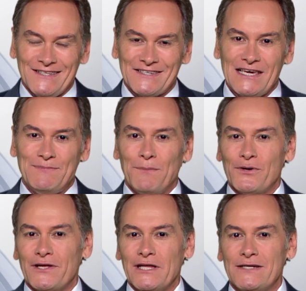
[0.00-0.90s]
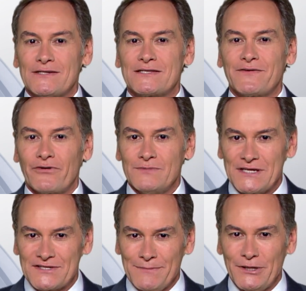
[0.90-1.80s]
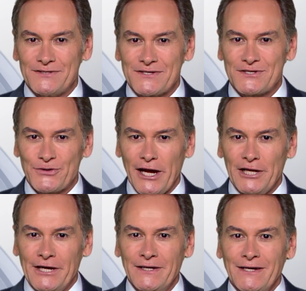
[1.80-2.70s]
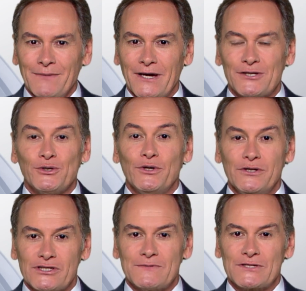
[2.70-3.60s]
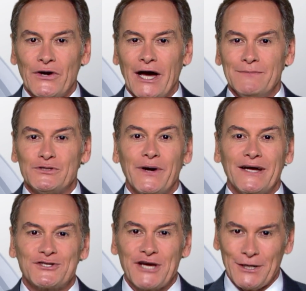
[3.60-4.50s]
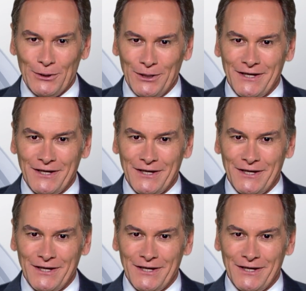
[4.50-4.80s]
To keep up with the latest from 60 Minutes Australia, make sure you subscribe to our channel.